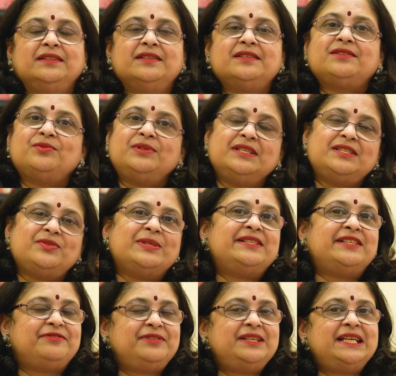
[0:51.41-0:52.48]
The students will
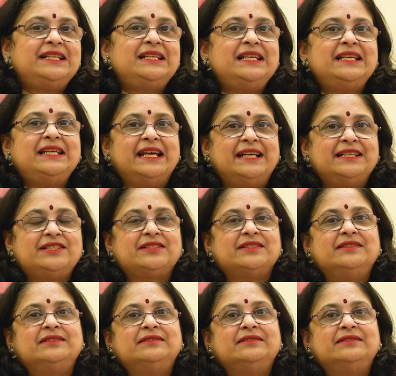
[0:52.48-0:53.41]
definitely get